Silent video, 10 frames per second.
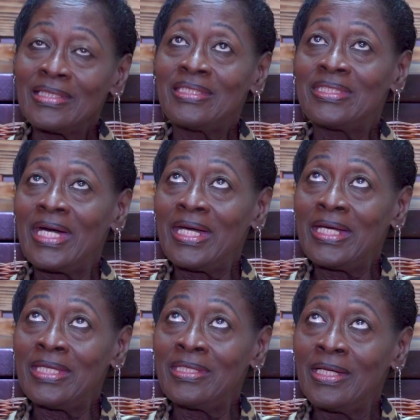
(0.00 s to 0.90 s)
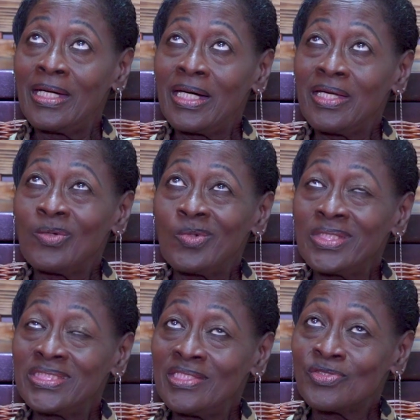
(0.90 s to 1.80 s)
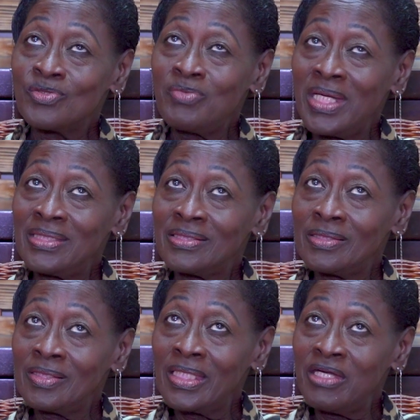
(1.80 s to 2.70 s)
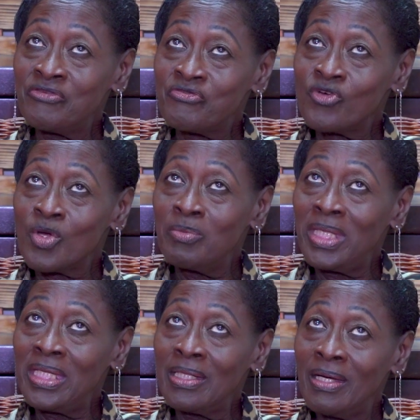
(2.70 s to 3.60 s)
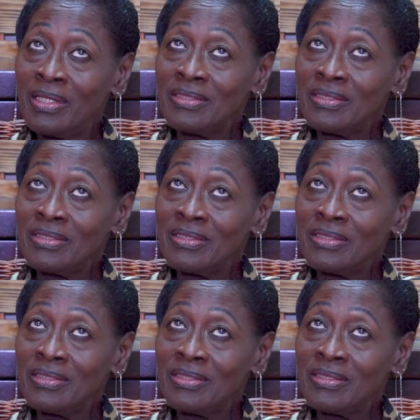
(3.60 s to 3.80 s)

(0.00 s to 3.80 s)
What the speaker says: Then I was instrumental in forming